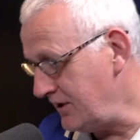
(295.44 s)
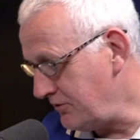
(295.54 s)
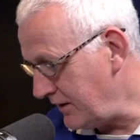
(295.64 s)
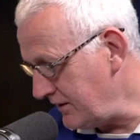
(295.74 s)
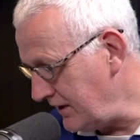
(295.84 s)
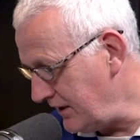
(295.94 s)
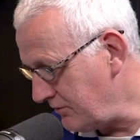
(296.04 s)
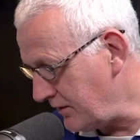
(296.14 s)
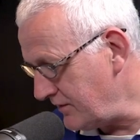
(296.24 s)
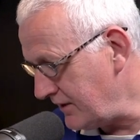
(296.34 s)
in
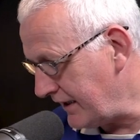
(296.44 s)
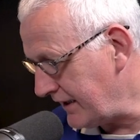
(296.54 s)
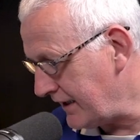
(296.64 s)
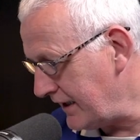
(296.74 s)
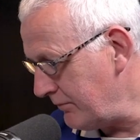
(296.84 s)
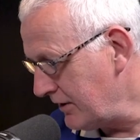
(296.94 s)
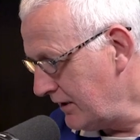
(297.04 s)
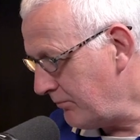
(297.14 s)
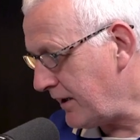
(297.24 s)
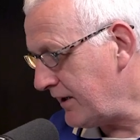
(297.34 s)
28 games.
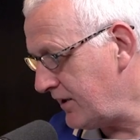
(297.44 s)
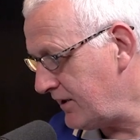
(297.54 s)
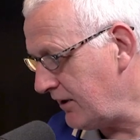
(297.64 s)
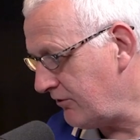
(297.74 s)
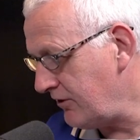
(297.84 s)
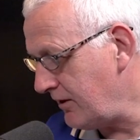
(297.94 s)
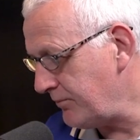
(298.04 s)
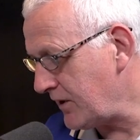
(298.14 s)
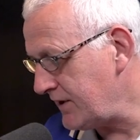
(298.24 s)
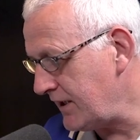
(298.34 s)
Played as a
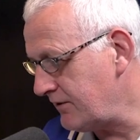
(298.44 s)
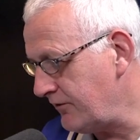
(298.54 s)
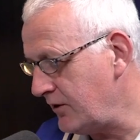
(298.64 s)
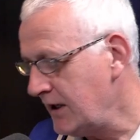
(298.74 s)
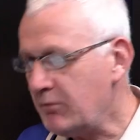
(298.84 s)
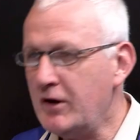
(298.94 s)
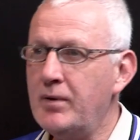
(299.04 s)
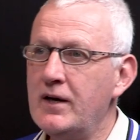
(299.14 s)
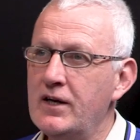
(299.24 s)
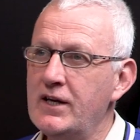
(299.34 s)
centre forward. Well, he
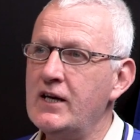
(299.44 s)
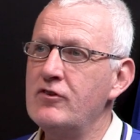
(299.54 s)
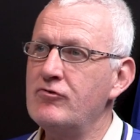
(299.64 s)
played as a second